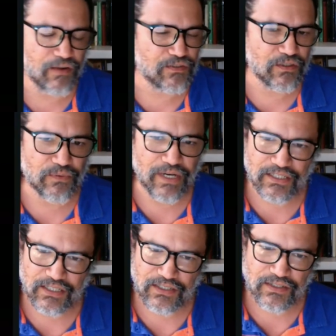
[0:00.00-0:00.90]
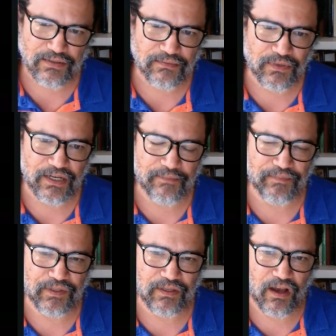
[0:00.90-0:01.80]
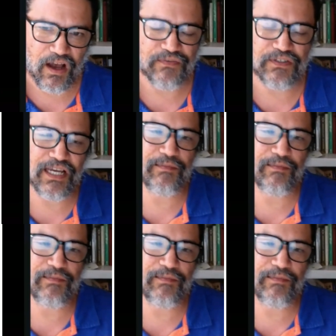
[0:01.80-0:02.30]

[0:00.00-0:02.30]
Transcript: to the races, right? Oftentimes